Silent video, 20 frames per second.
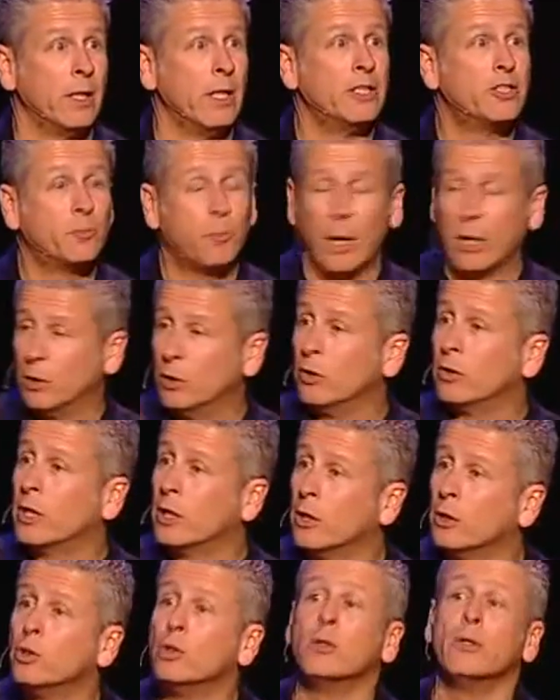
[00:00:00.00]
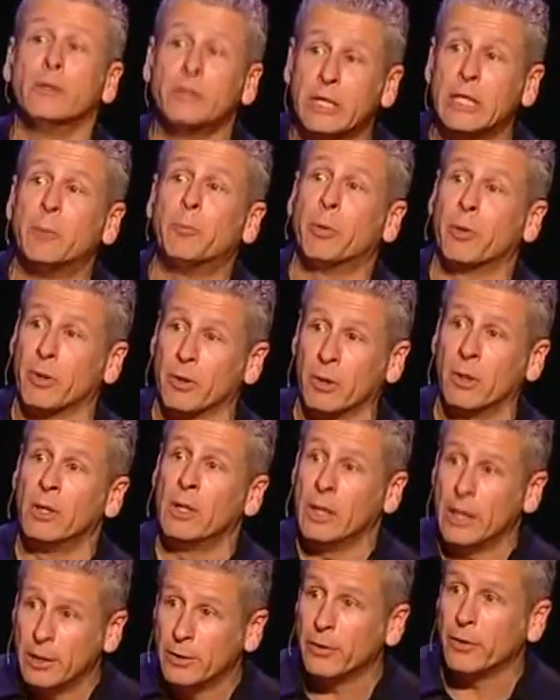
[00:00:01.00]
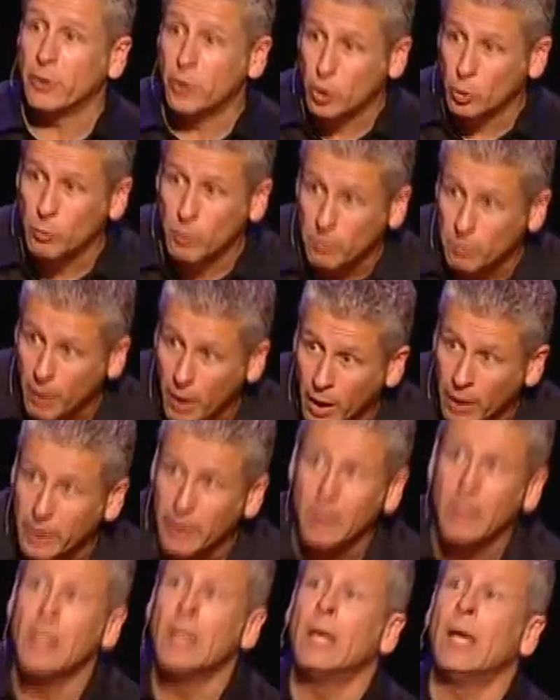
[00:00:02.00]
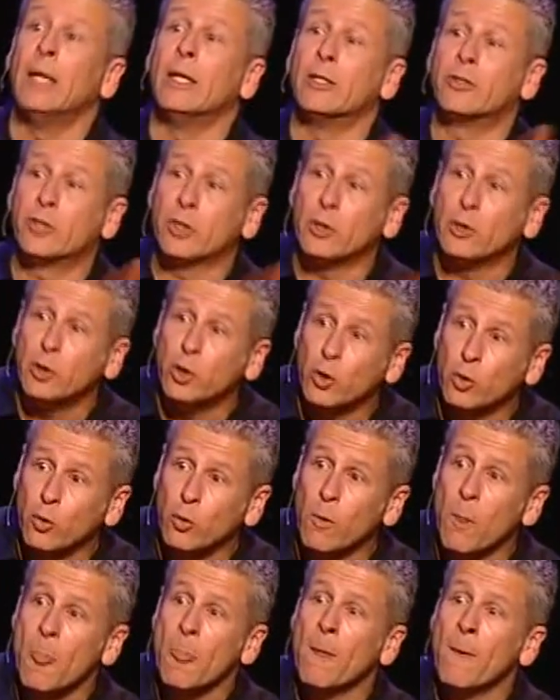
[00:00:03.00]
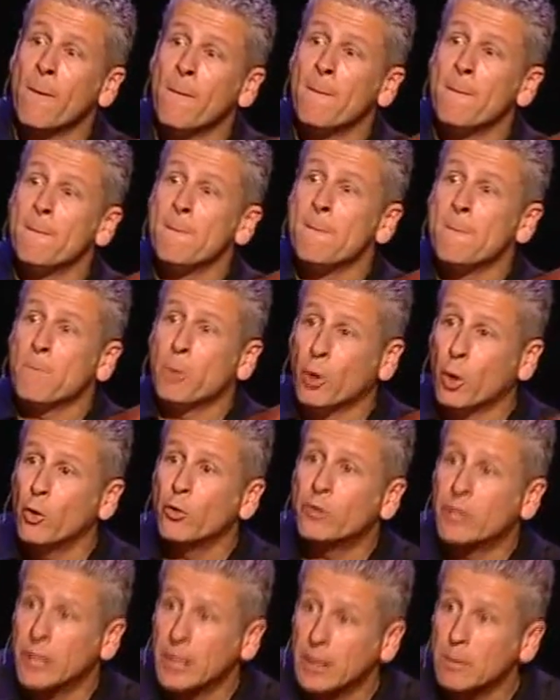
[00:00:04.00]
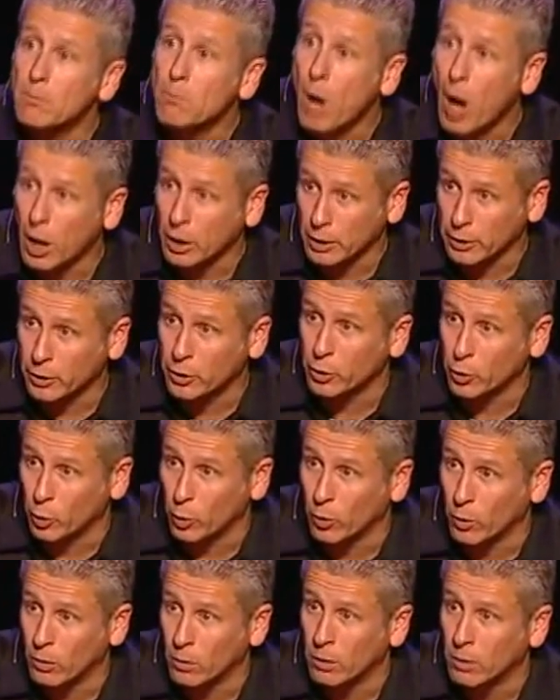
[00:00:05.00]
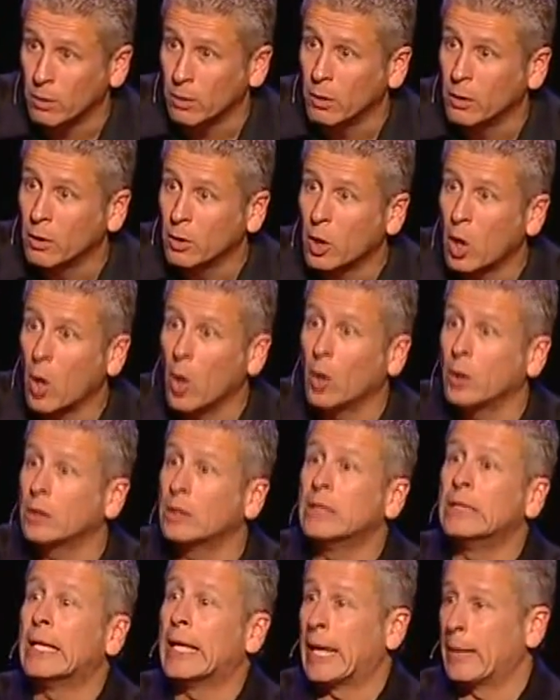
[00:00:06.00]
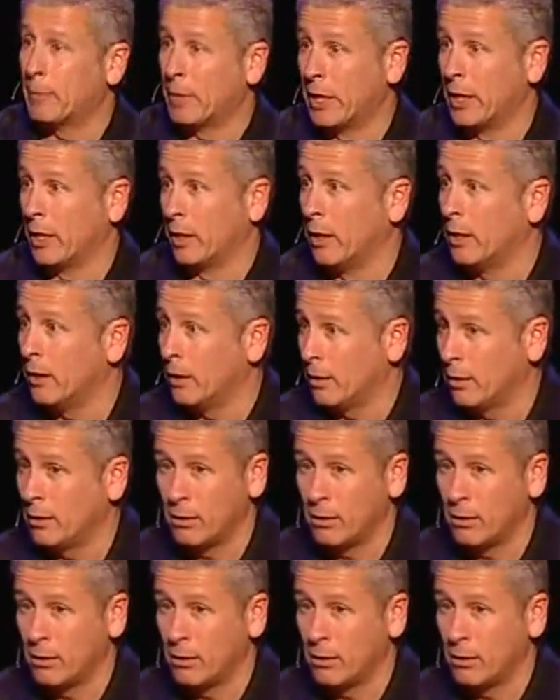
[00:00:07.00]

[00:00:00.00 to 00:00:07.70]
It's by looking a little deeper into the human body, and it's a little protein molecule called laminin.